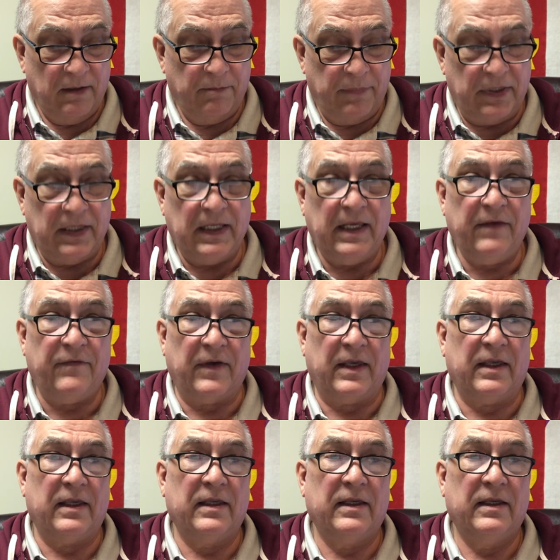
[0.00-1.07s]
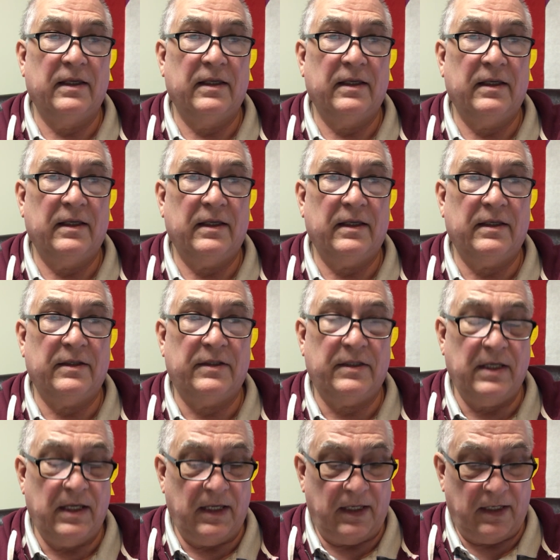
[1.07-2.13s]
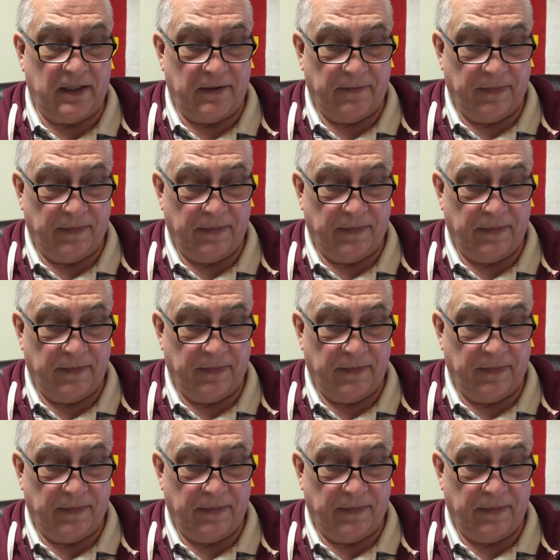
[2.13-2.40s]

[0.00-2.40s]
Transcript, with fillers: believing is seeing.